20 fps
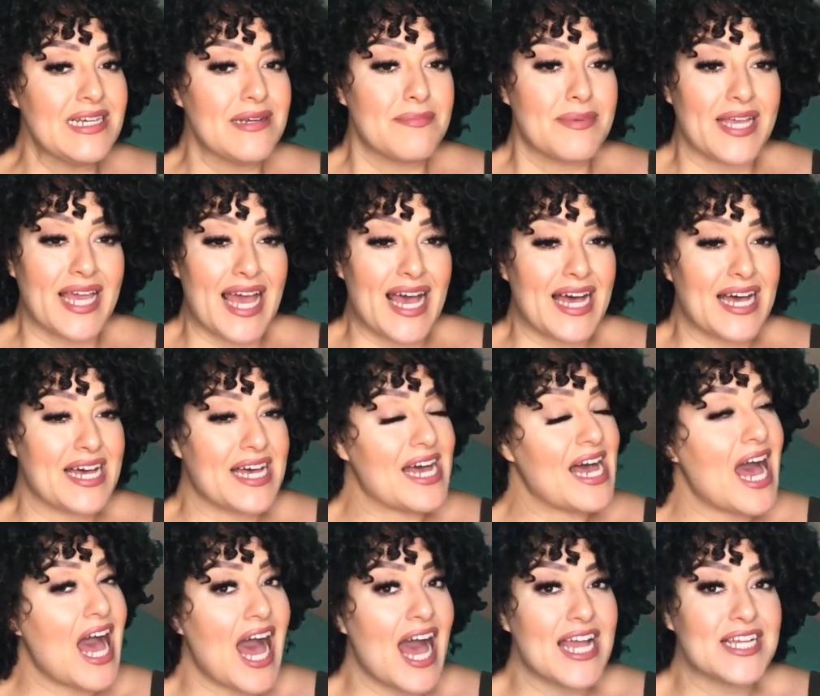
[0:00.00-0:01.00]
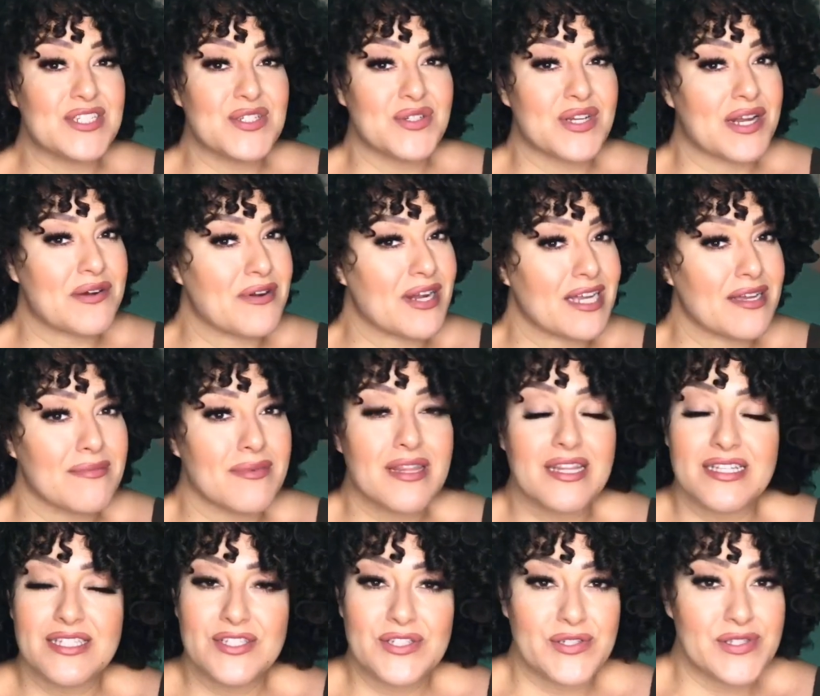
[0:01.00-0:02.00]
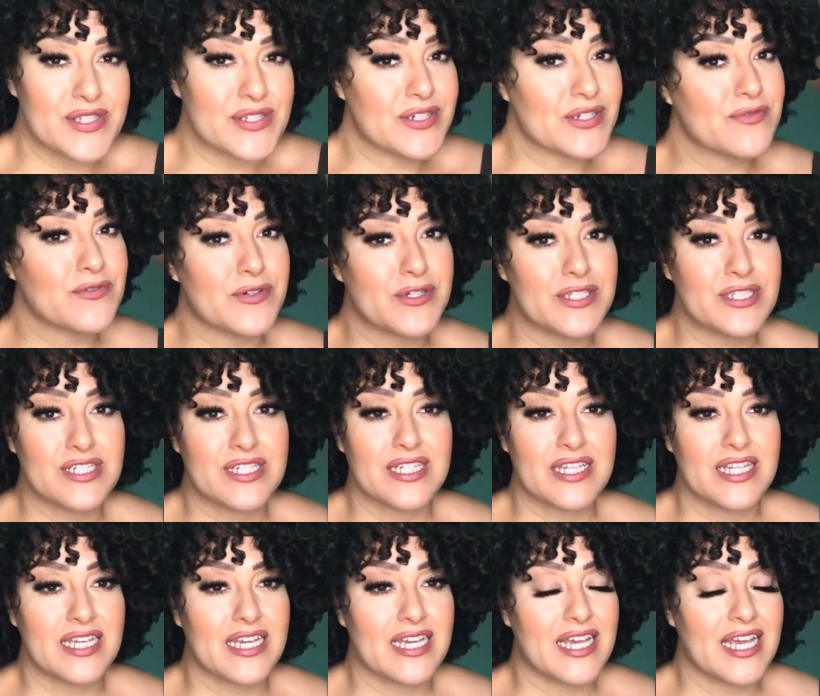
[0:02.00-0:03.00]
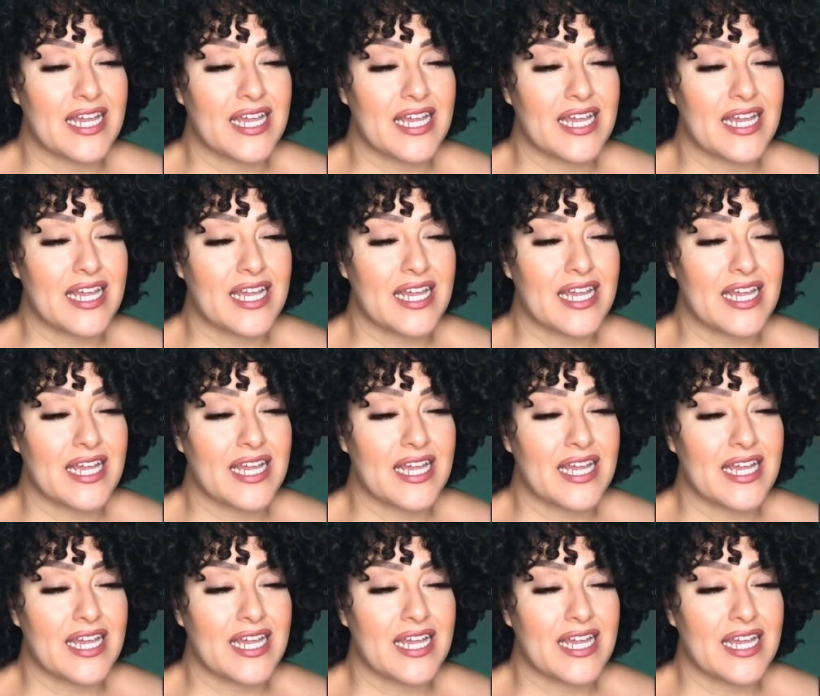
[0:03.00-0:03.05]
but yeah, I do not recommend this juicer, unfortunately.